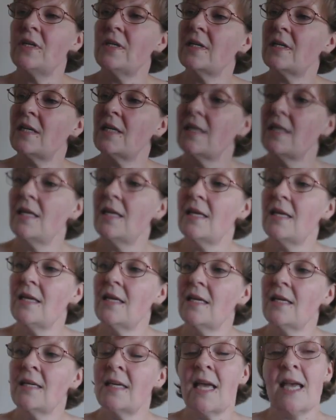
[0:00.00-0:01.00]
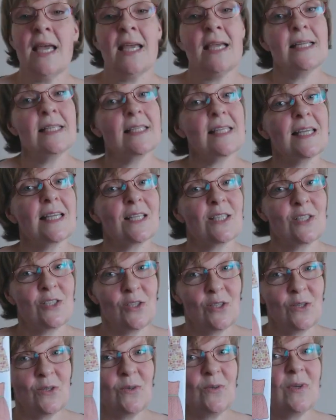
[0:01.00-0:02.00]
Look
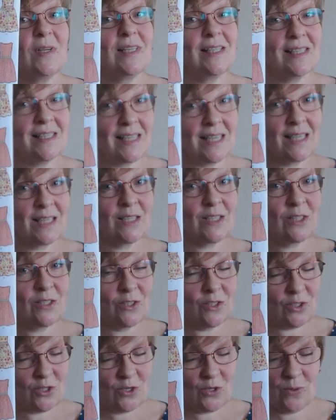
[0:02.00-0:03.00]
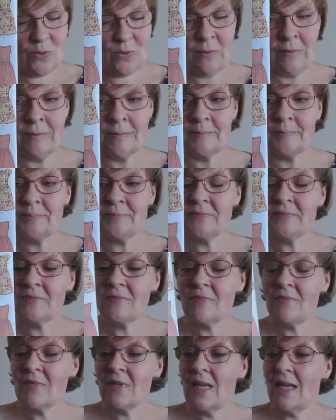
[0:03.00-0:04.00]
K6262,
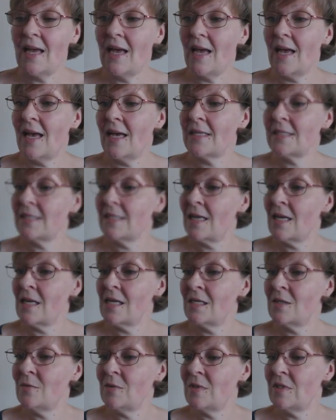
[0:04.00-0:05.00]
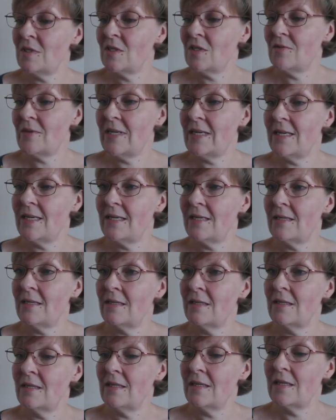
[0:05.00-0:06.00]
and I was
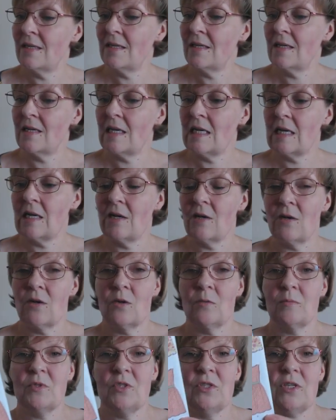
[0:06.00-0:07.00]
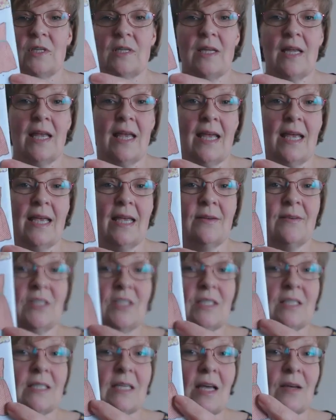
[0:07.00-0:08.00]
doing option A,
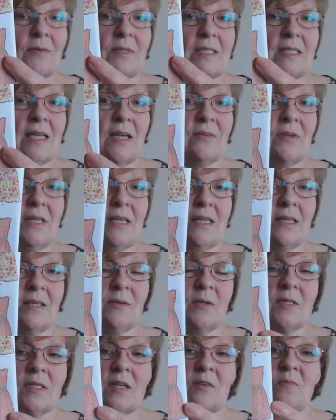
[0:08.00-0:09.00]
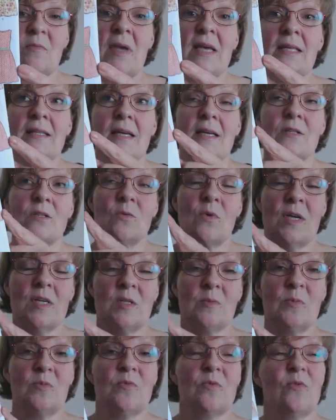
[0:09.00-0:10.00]
which is that one down here, because I've made that
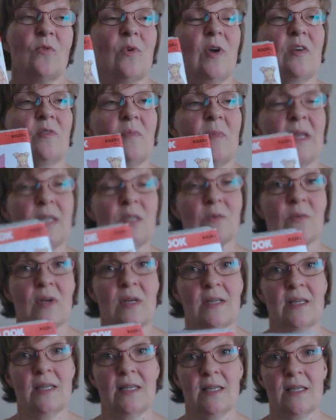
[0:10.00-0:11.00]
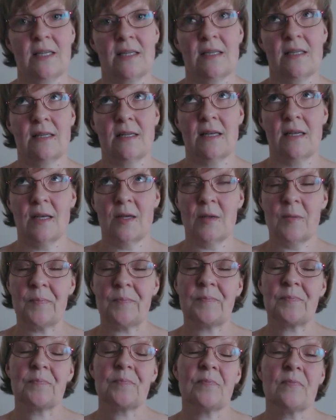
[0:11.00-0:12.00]
twice before. I've made one in
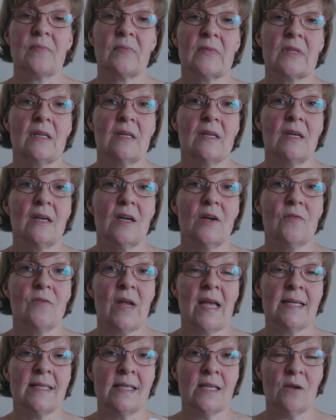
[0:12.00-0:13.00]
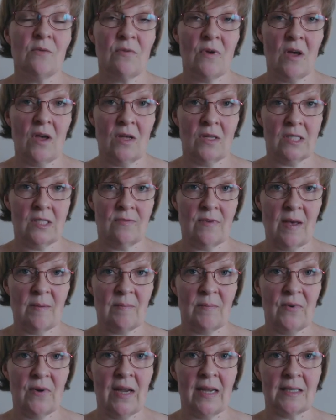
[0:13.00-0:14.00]
a red Love Hearts
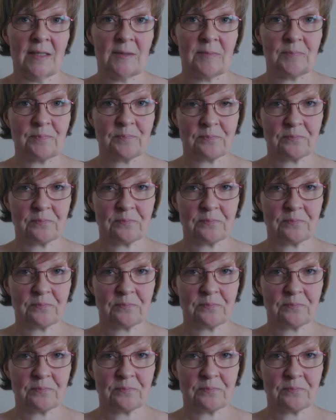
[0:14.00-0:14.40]
fabric,